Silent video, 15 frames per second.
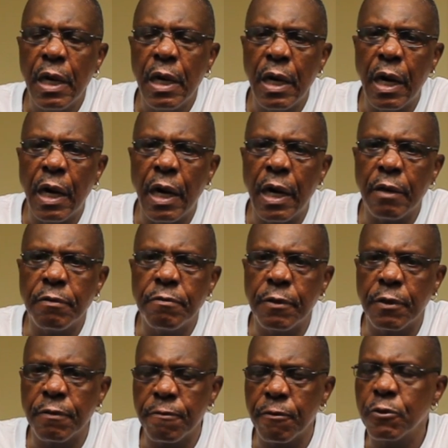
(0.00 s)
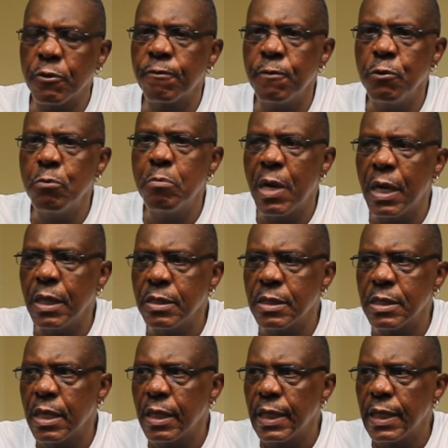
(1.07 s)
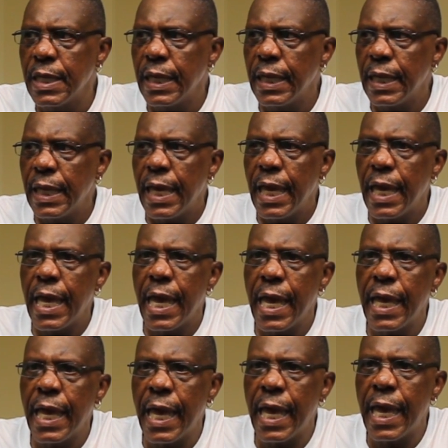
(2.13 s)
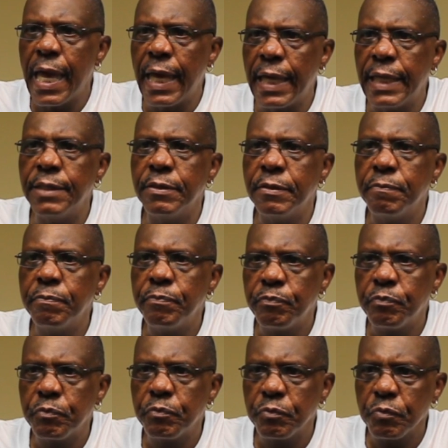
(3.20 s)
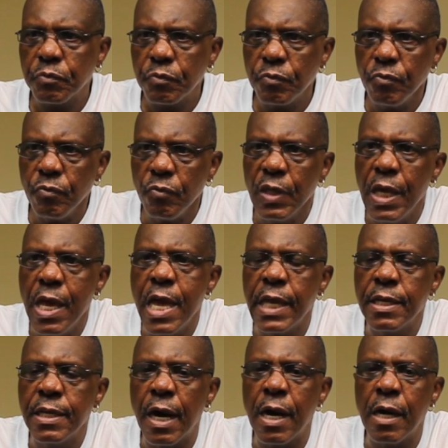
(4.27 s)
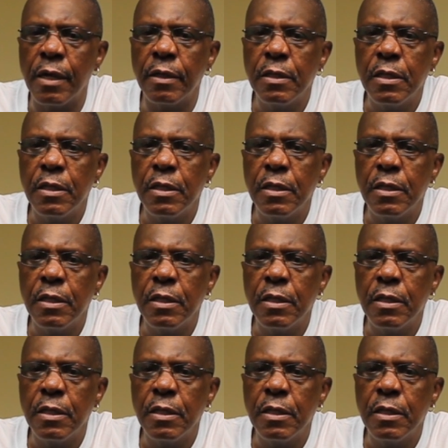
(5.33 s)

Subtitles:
for the first few months, and I